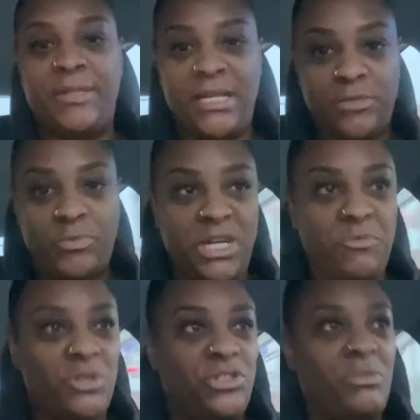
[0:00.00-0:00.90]
That's what he
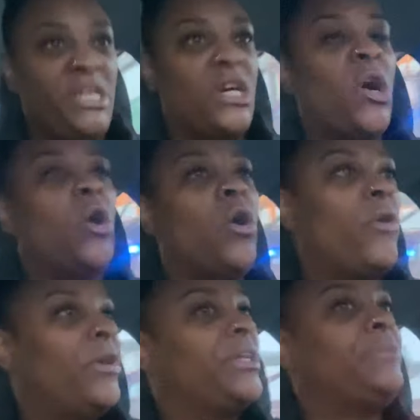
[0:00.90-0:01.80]
wants to be
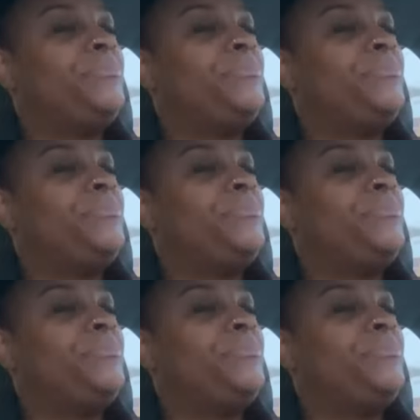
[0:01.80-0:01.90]
called.